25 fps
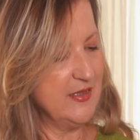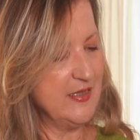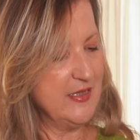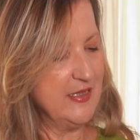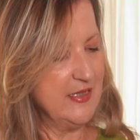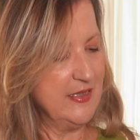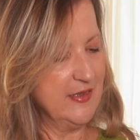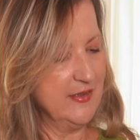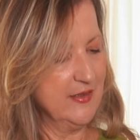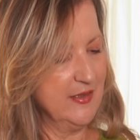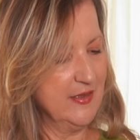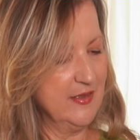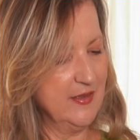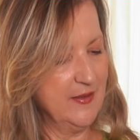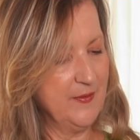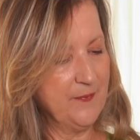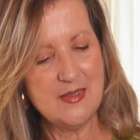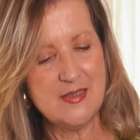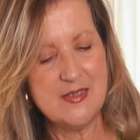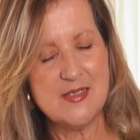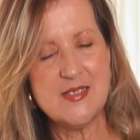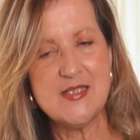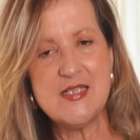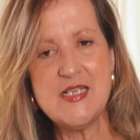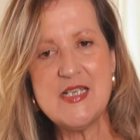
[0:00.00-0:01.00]
in
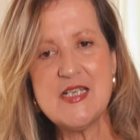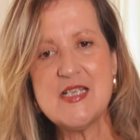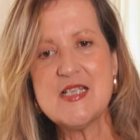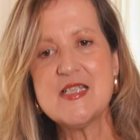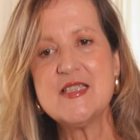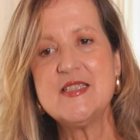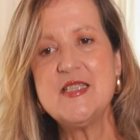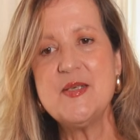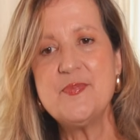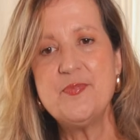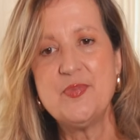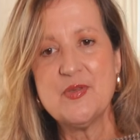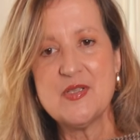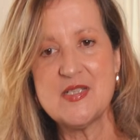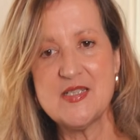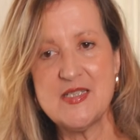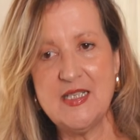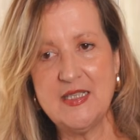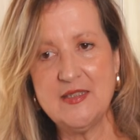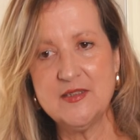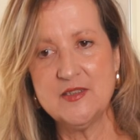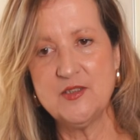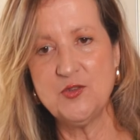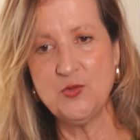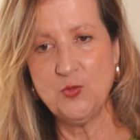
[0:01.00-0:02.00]

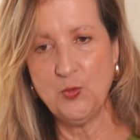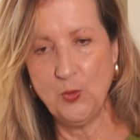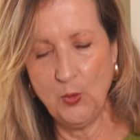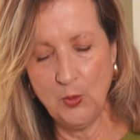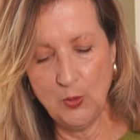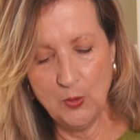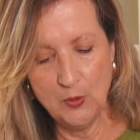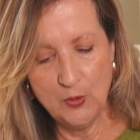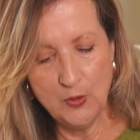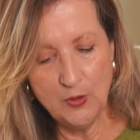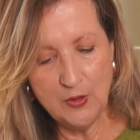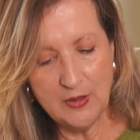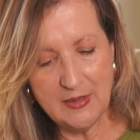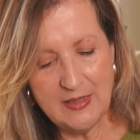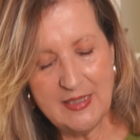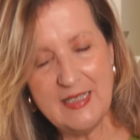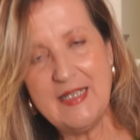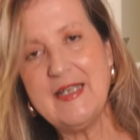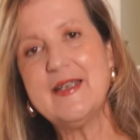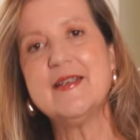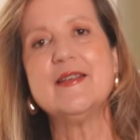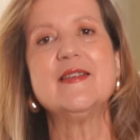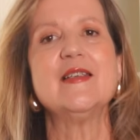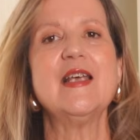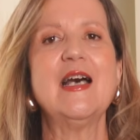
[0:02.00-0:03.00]
60% wool
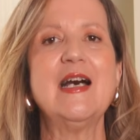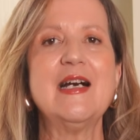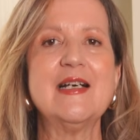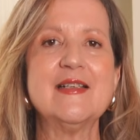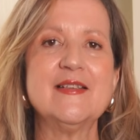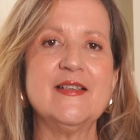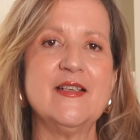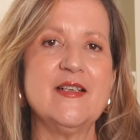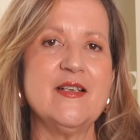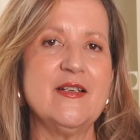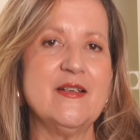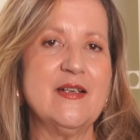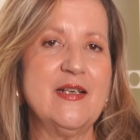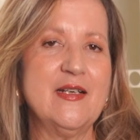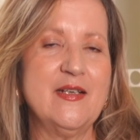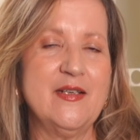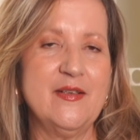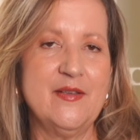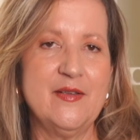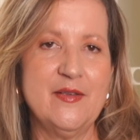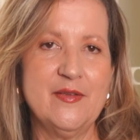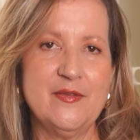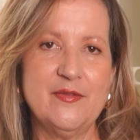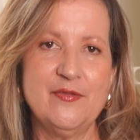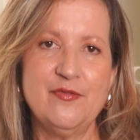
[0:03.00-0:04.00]
and
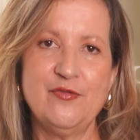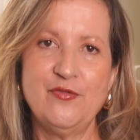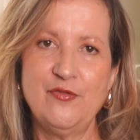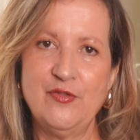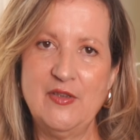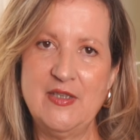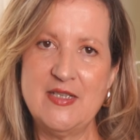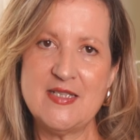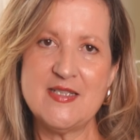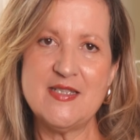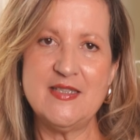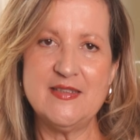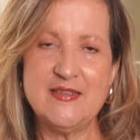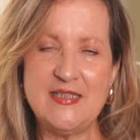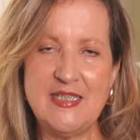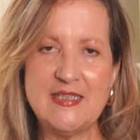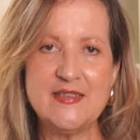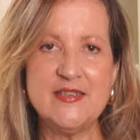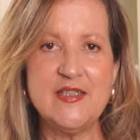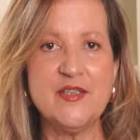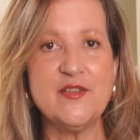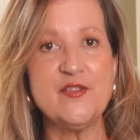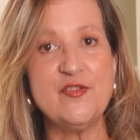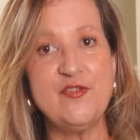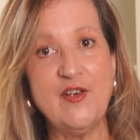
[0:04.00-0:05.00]
other
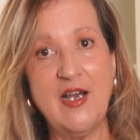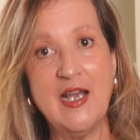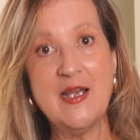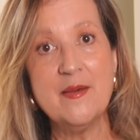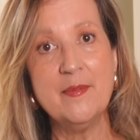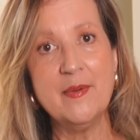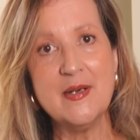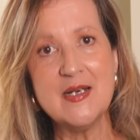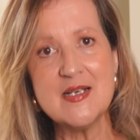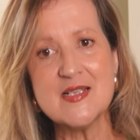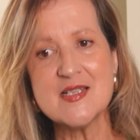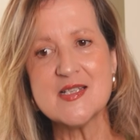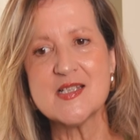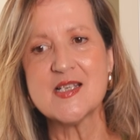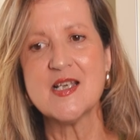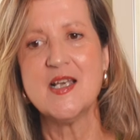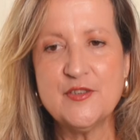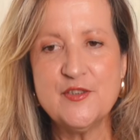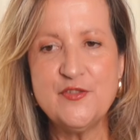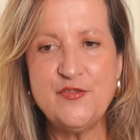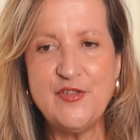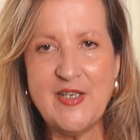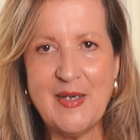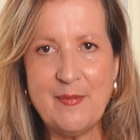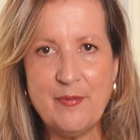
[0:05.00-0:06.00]
synthetic fibers.
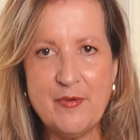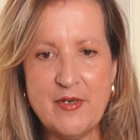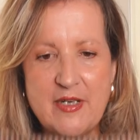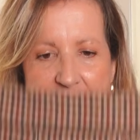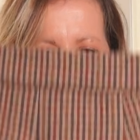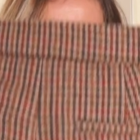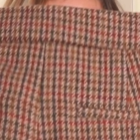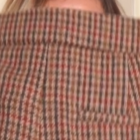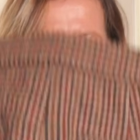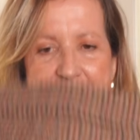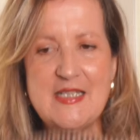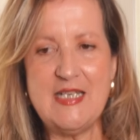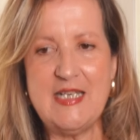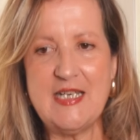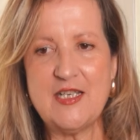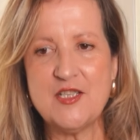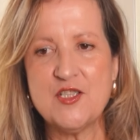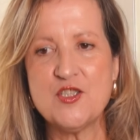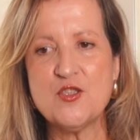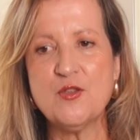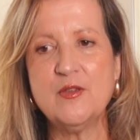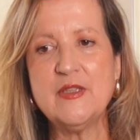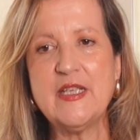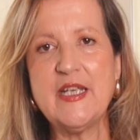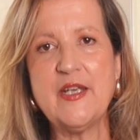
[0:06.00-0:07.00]
The fabric is
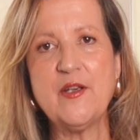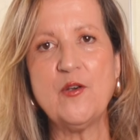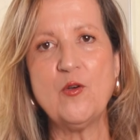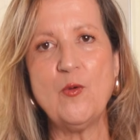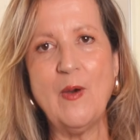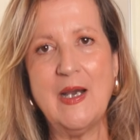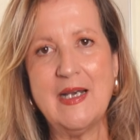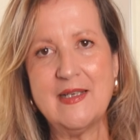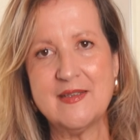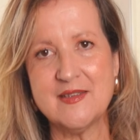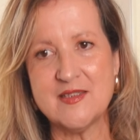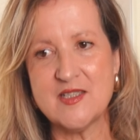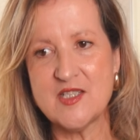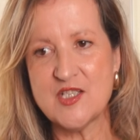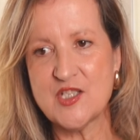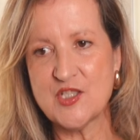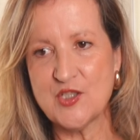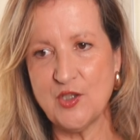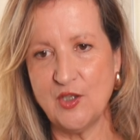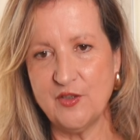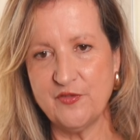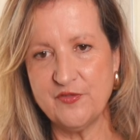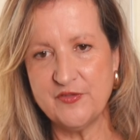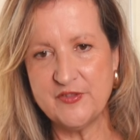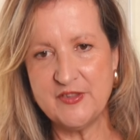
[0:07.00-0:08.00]
actually quite
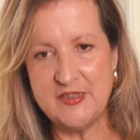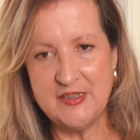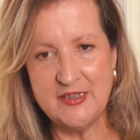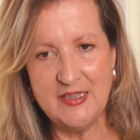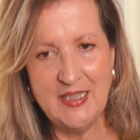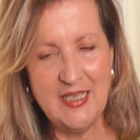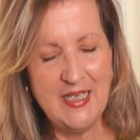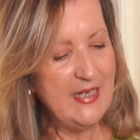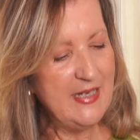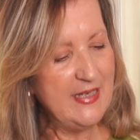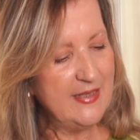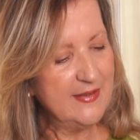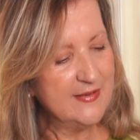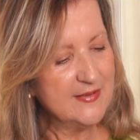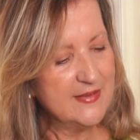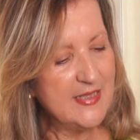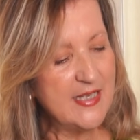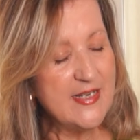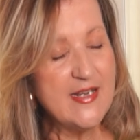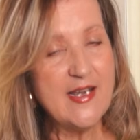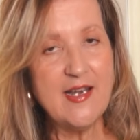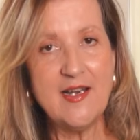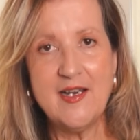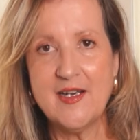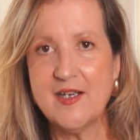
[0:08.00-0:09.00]
soft and
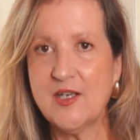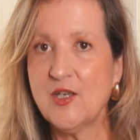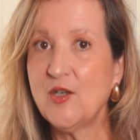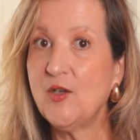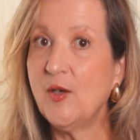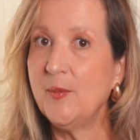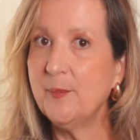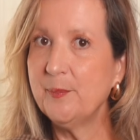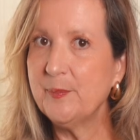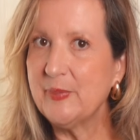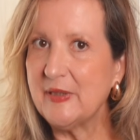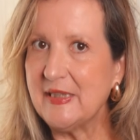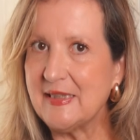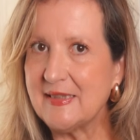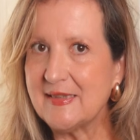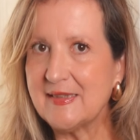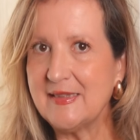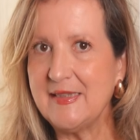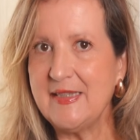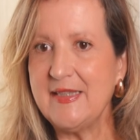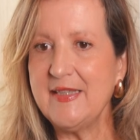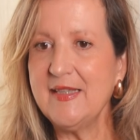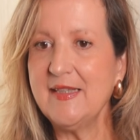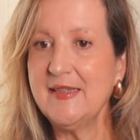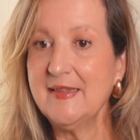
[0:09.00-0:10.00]
they are
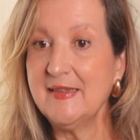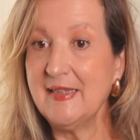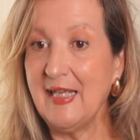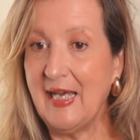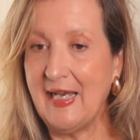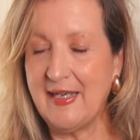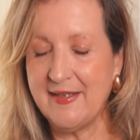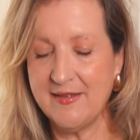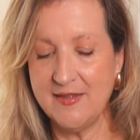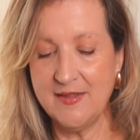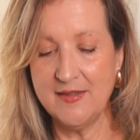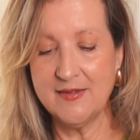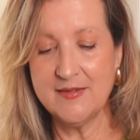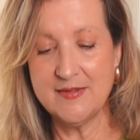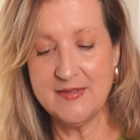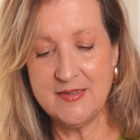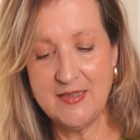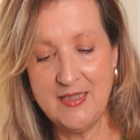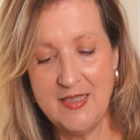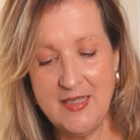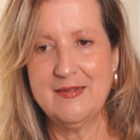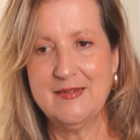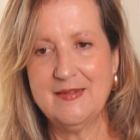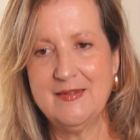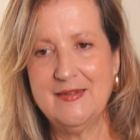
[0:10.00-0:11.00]
completely lined
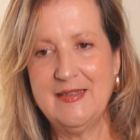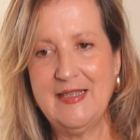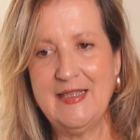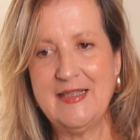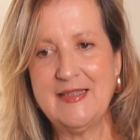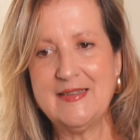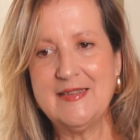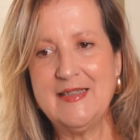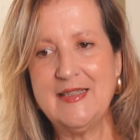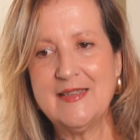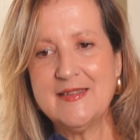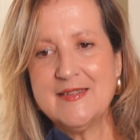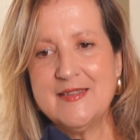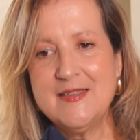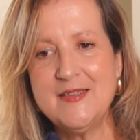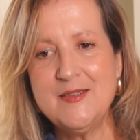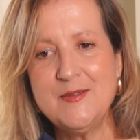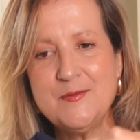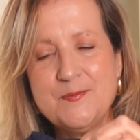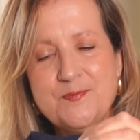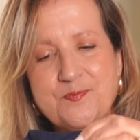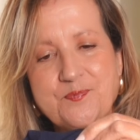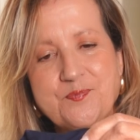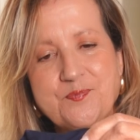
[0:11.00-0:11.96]
like that.